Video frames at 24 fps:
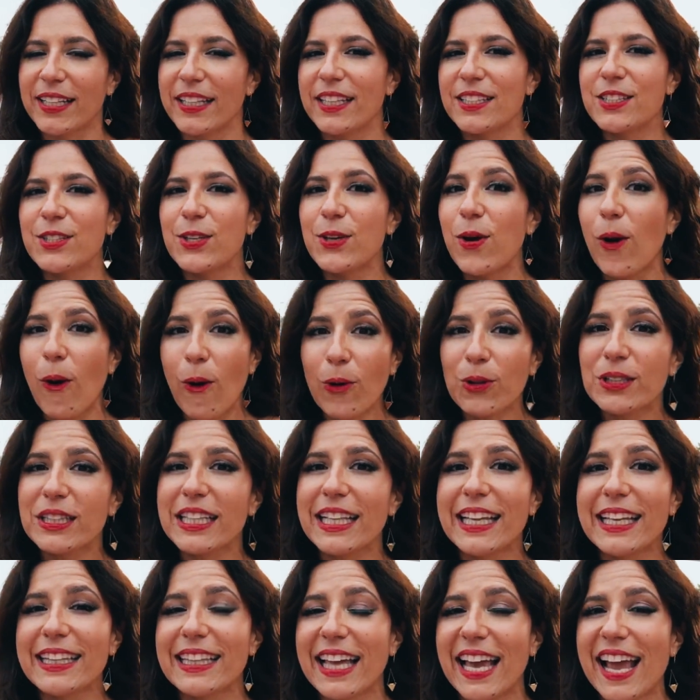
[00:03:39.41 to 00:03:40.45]
It's the
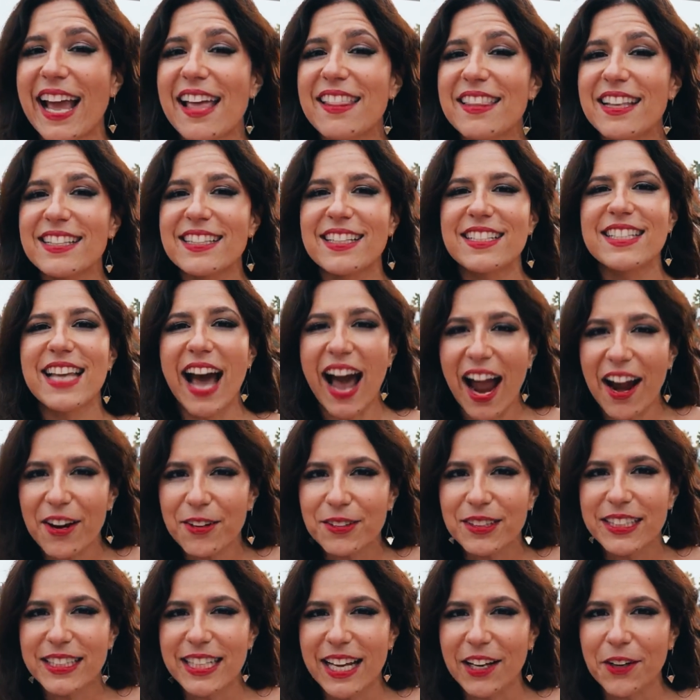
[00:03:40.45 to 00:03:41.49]
only land that's
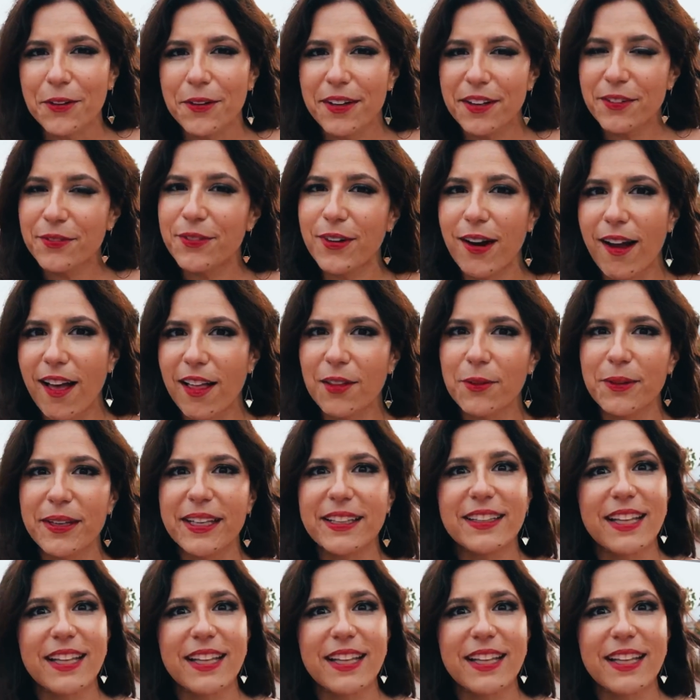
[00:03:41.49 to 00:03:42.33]
entirely decorated for Halloween.